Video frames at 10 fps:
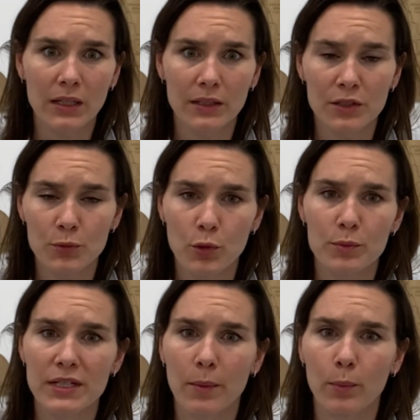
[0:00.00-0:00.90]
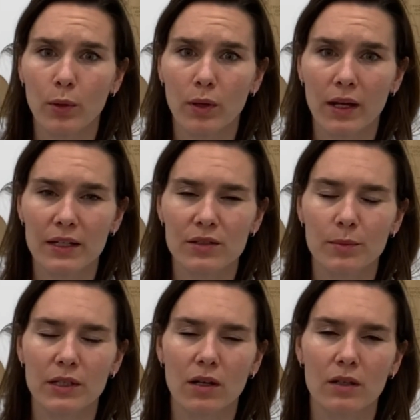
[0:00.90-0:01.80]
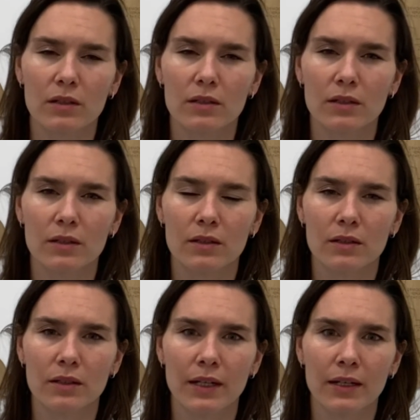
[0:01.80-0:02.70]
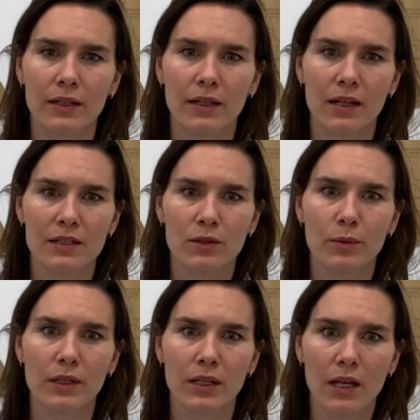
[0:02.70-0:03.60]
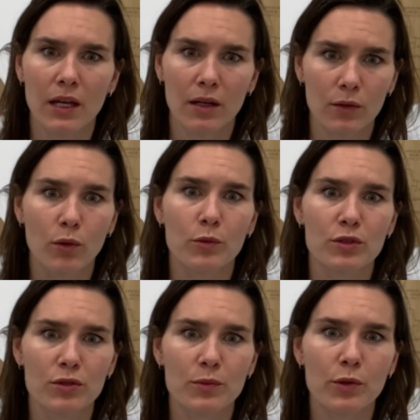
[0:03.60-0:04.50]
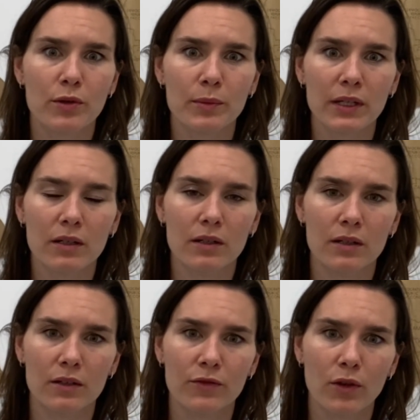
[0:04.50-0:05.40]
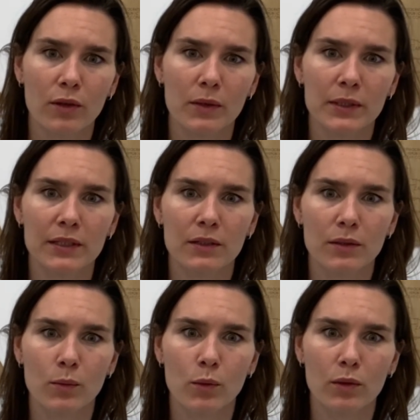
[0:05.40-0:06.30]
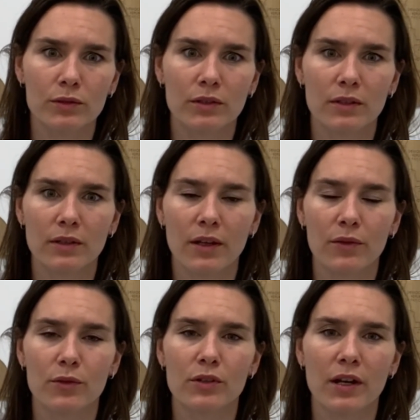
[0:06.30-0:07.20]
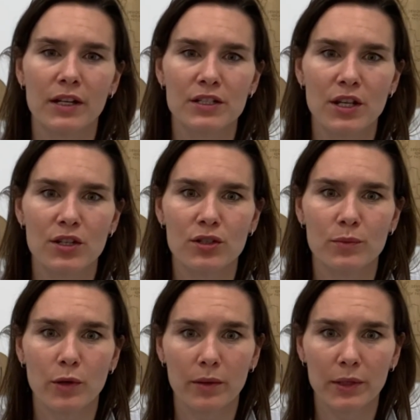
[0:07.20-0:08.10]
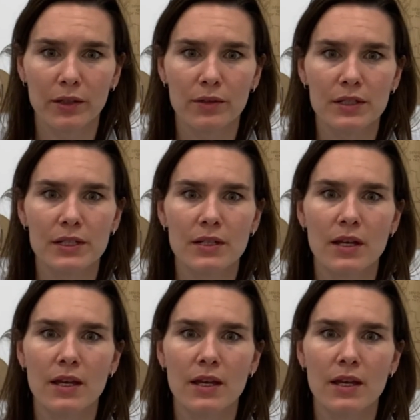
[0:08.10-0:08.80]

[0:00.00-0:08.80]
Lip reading: The sperm sample has to be done and has to be normosospermic, following the World Health Organization parameters.